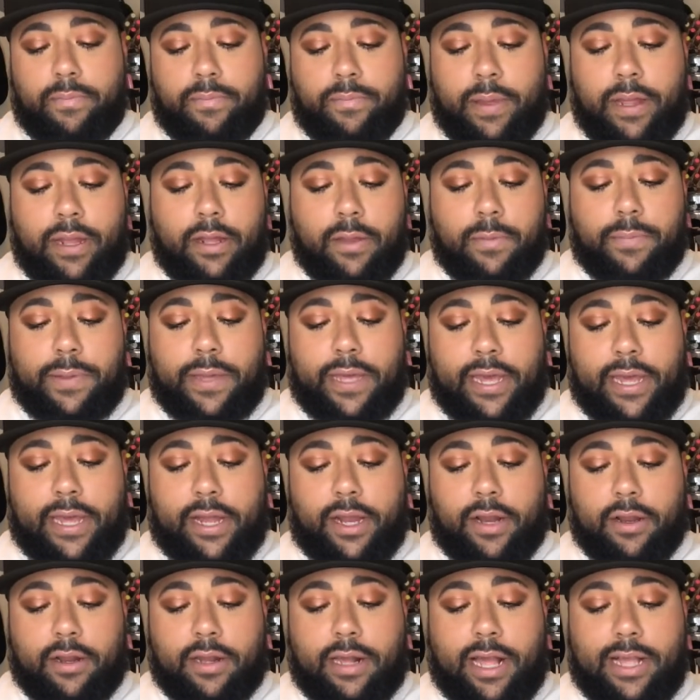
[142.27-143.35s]
Bella
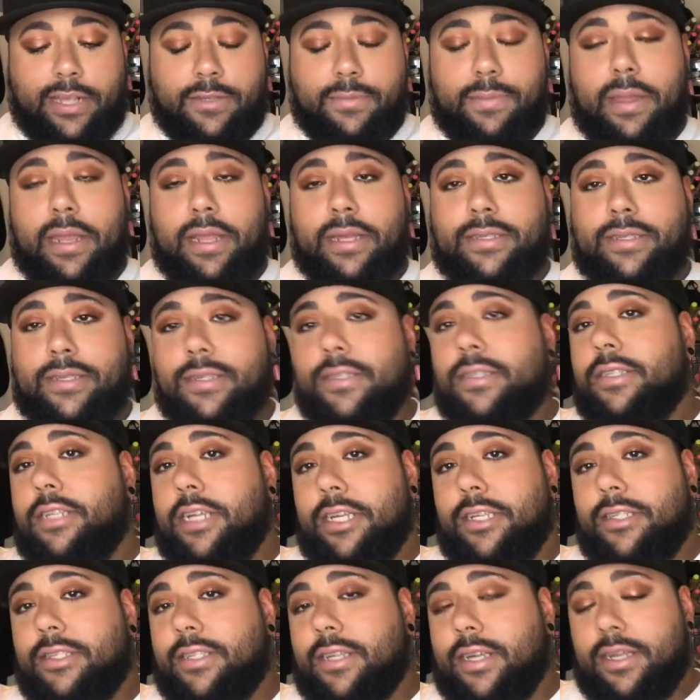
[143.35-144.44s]
Pierre Cosmetics is
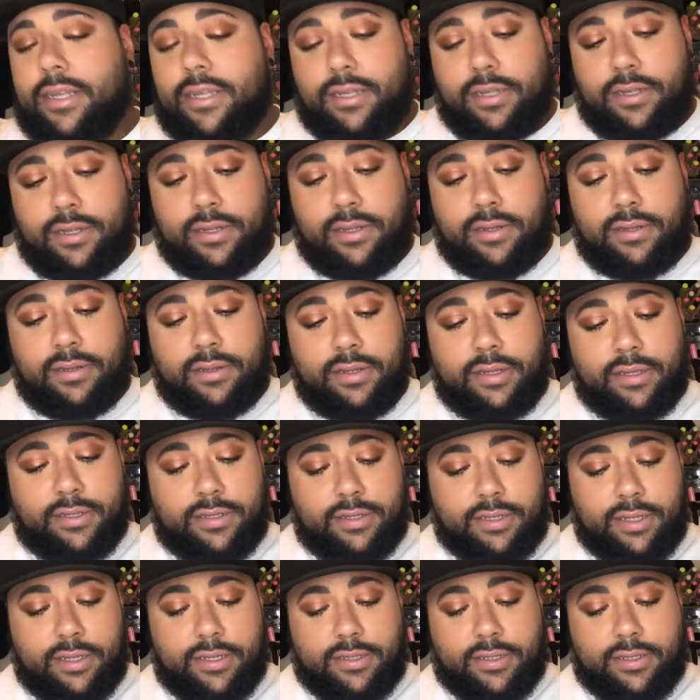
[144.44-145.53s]
decent.
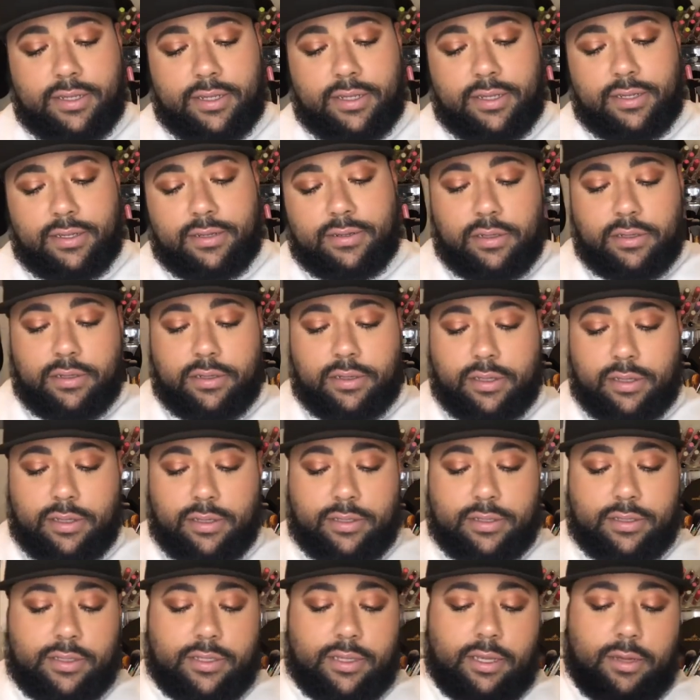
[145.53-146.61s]
It's decent. So
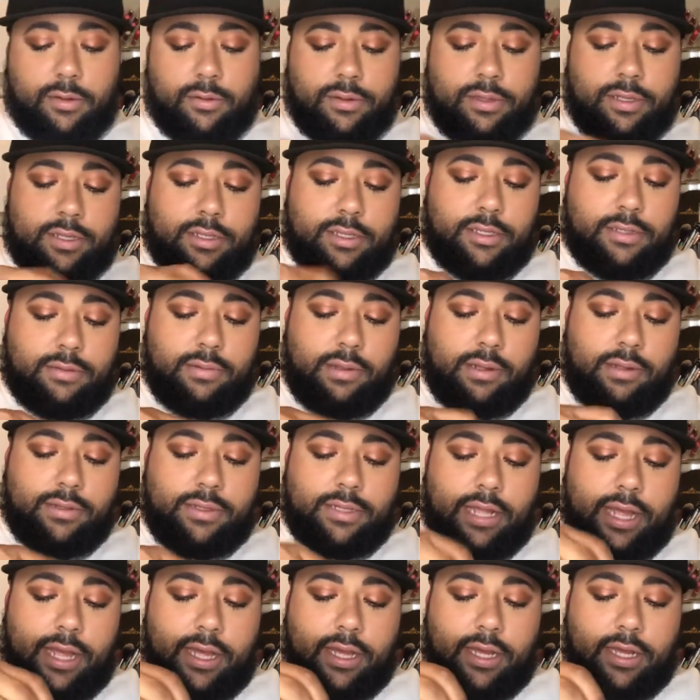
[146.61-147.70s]
let's see what this
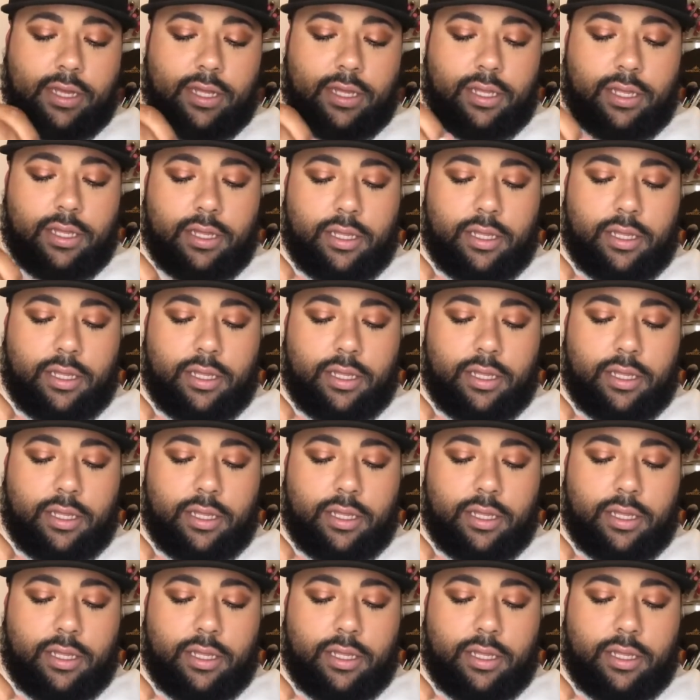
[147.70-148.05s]
smells like.